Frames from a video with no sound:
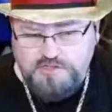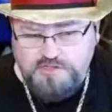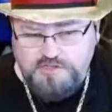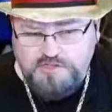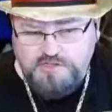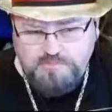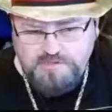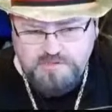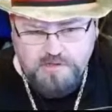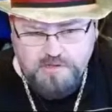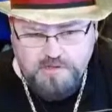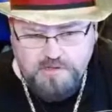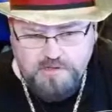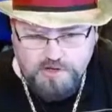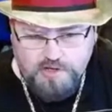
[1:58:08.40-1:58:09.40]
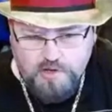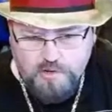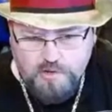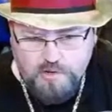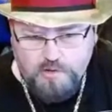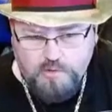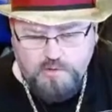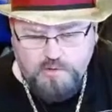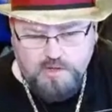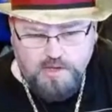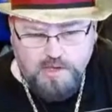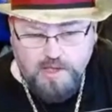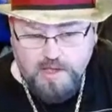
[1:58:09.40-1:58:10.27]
Flames audio code.